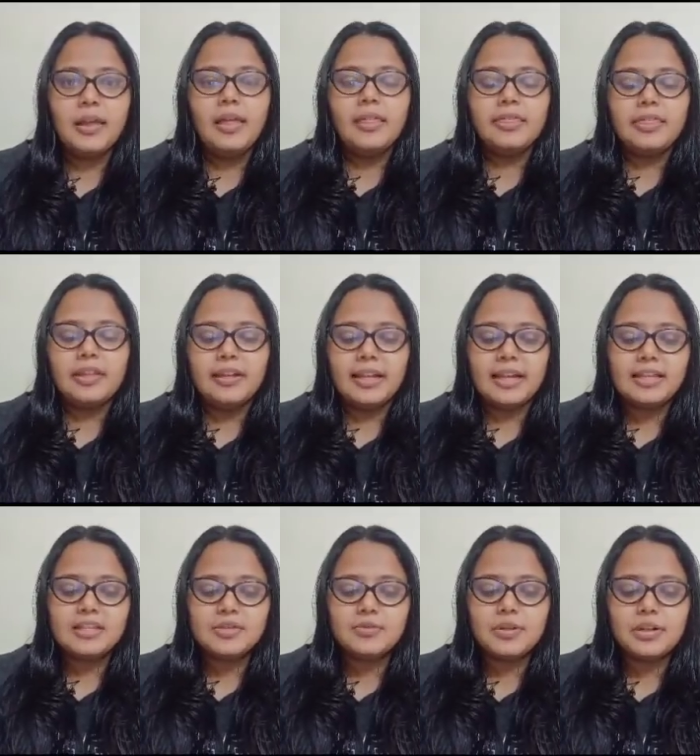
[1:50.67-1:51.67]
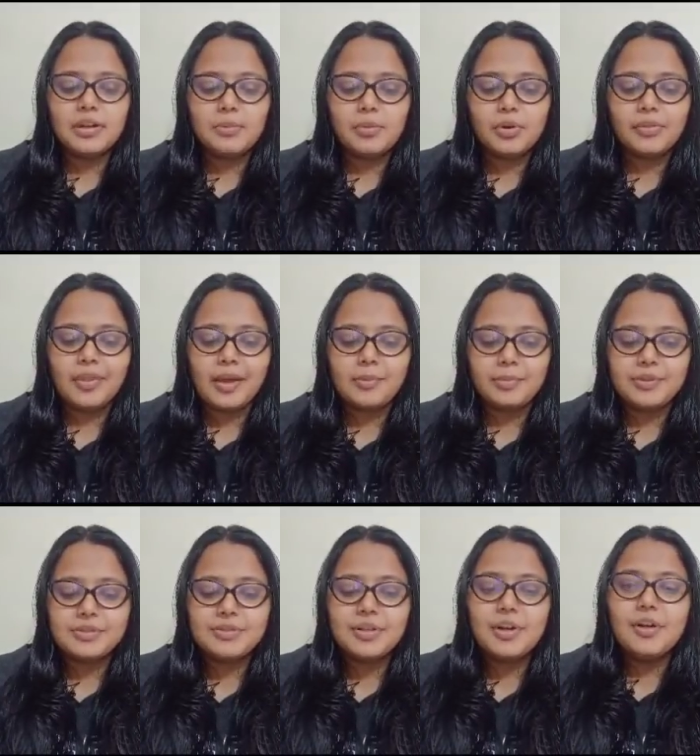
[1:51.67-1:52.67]
The next one among them is
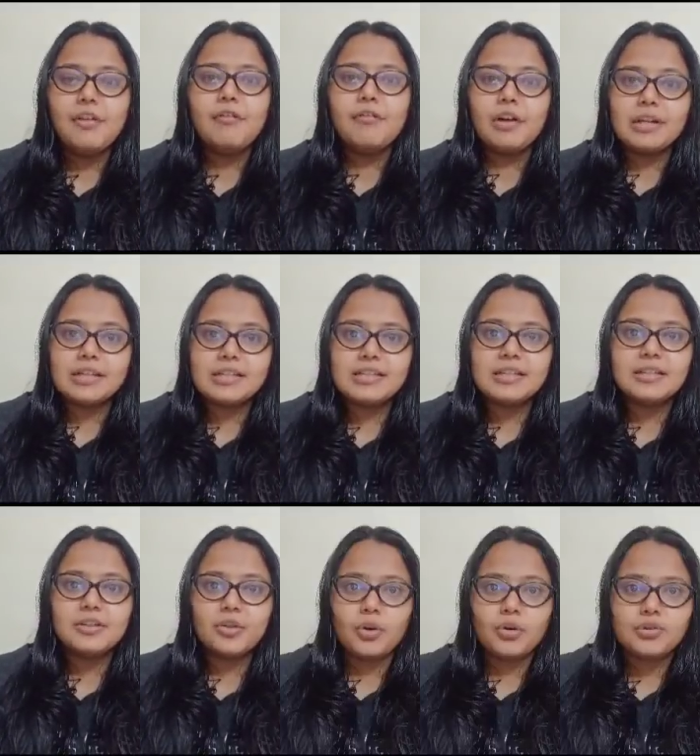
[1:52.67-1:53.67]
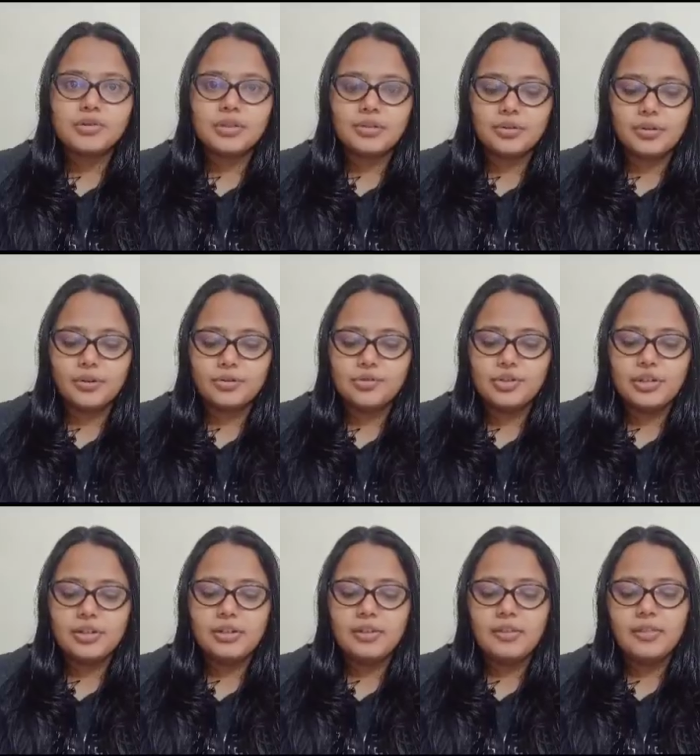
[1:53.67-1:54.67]
forensic toxicology.
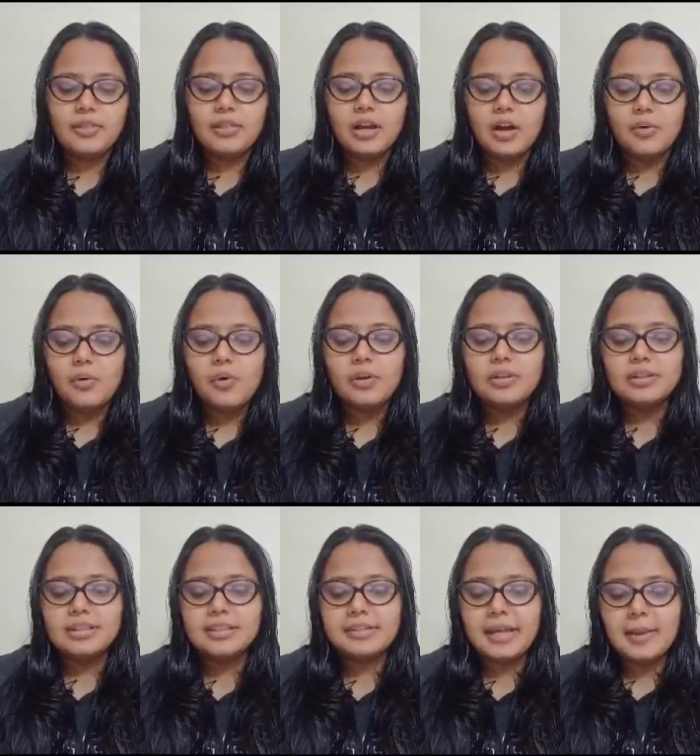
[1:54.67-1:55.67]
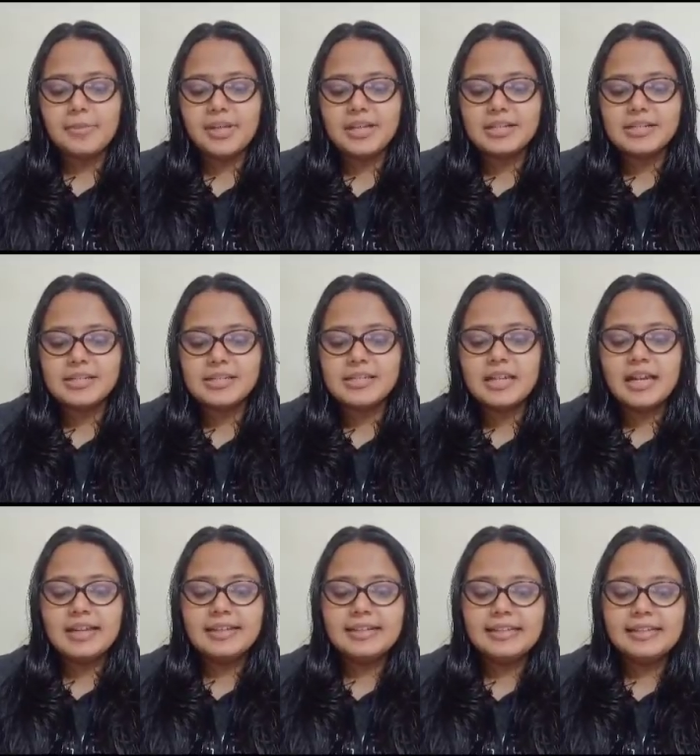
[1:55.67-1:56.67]
Now, the chemicals
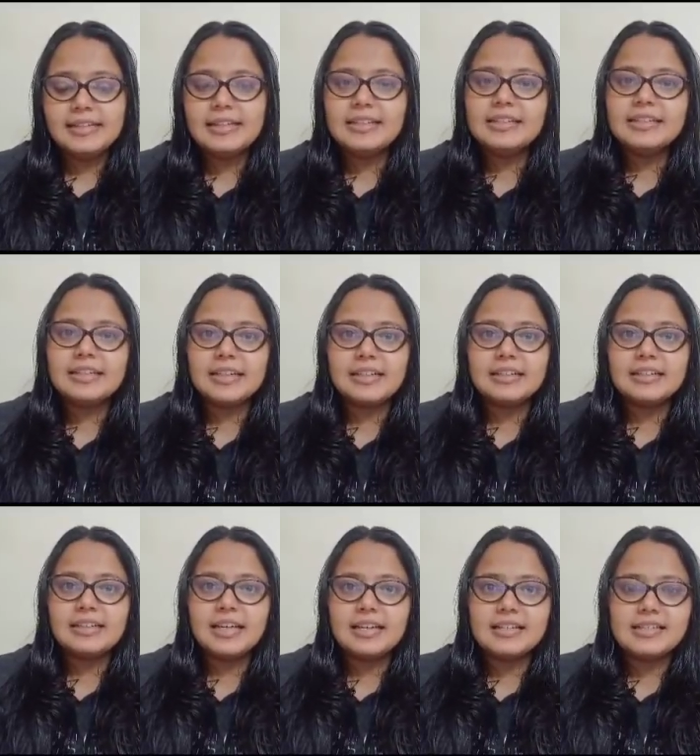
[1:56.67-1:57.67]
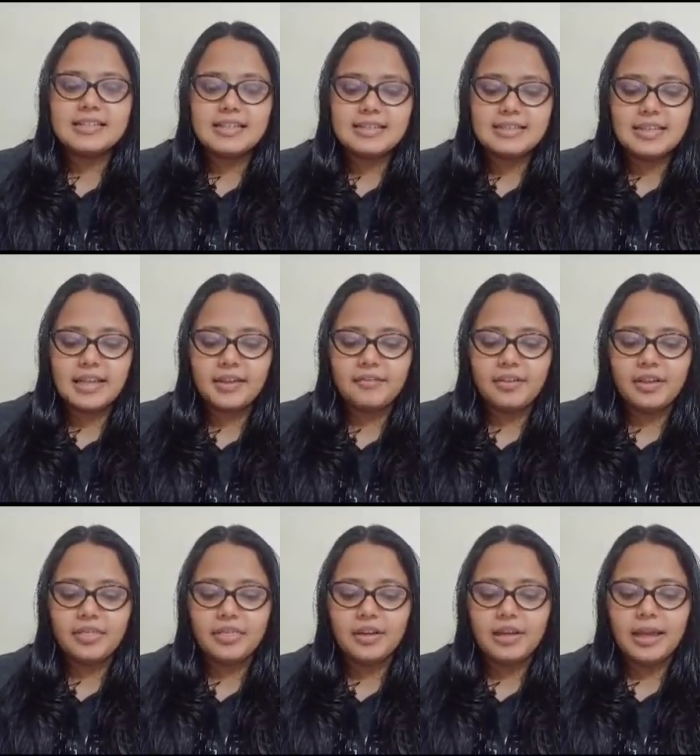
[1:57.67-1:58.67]
legally recognized as having
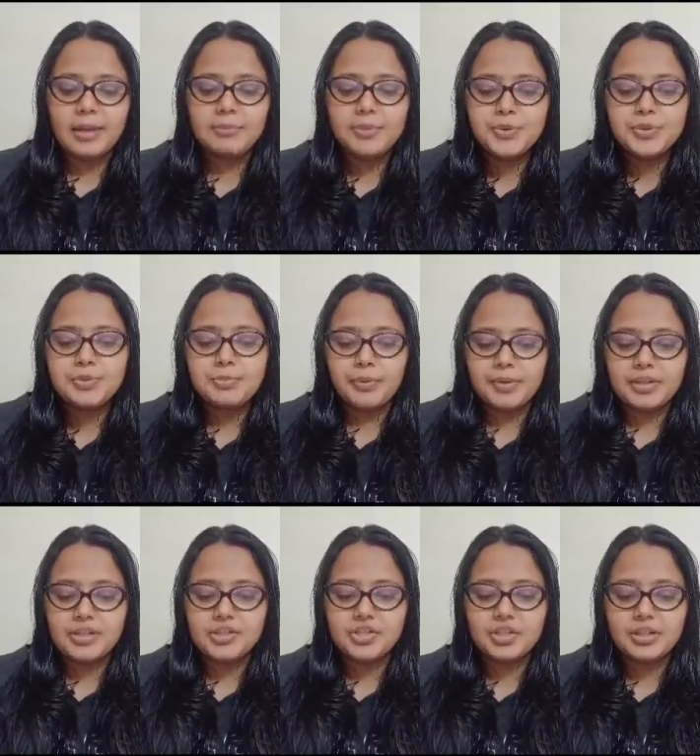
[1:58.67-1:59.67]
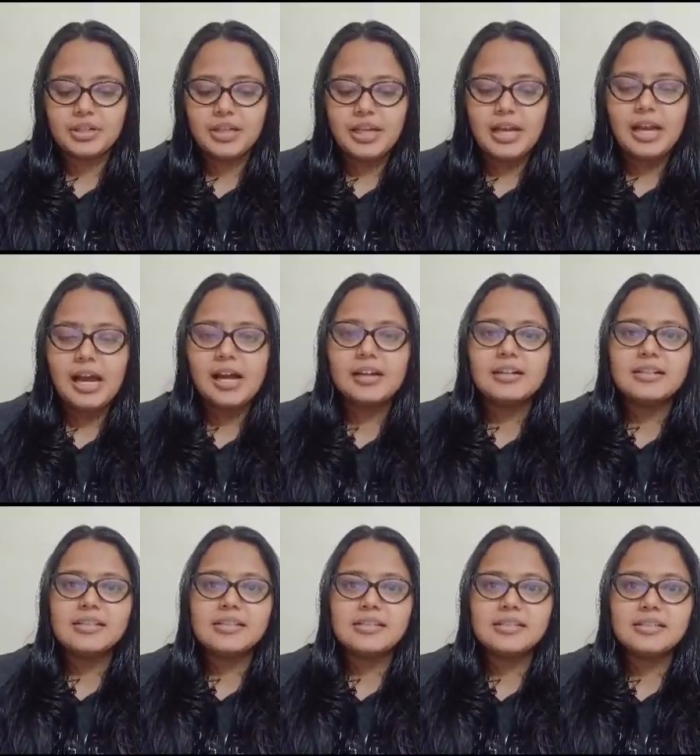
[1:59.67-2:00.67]
the abuse potential are
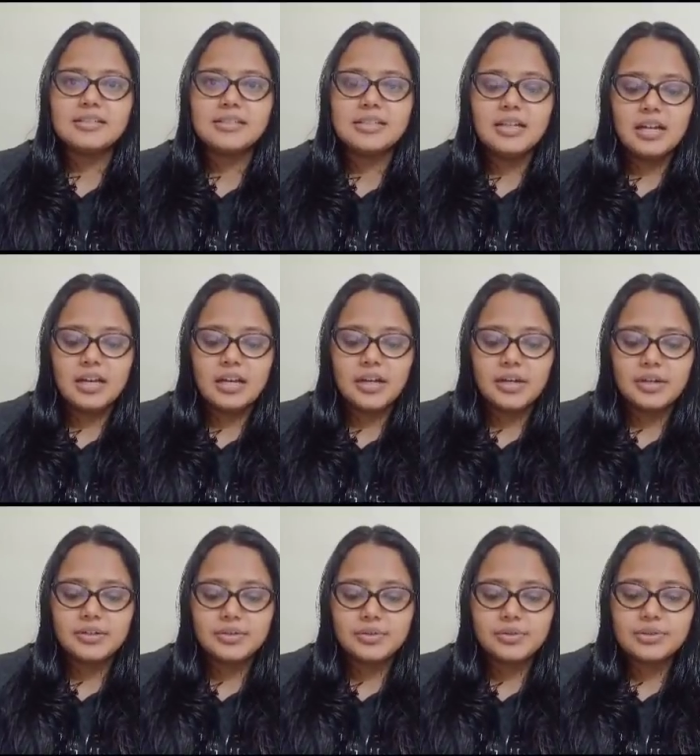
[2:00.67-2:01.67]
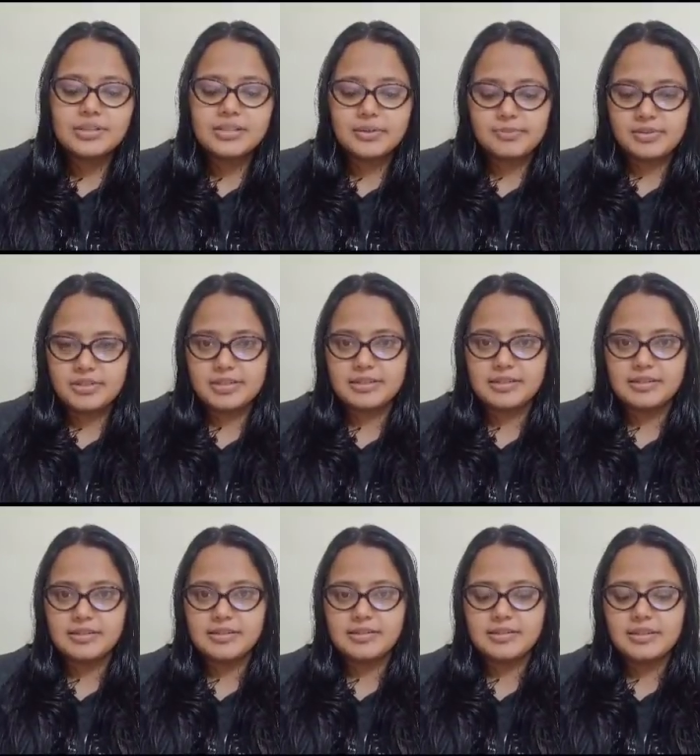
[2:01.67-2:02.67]
considered controlled
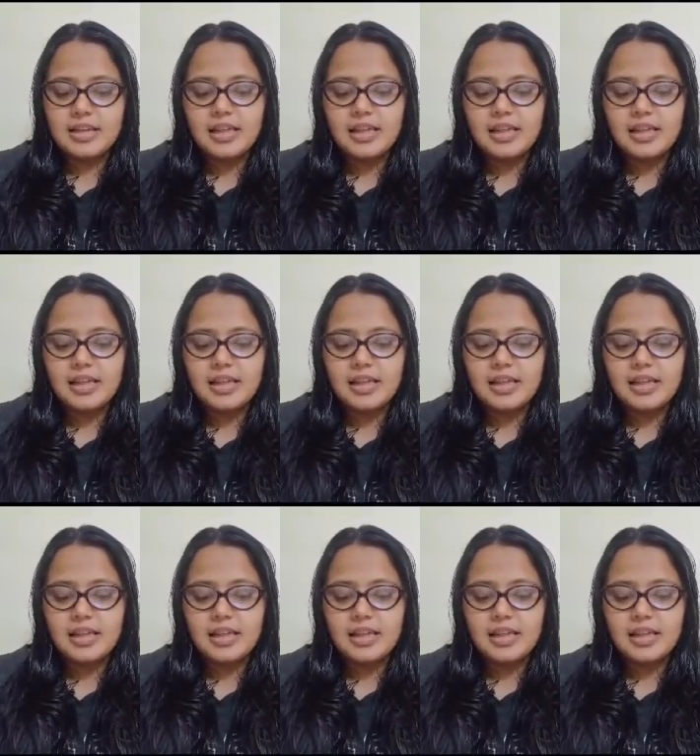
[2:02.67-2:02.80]
substances.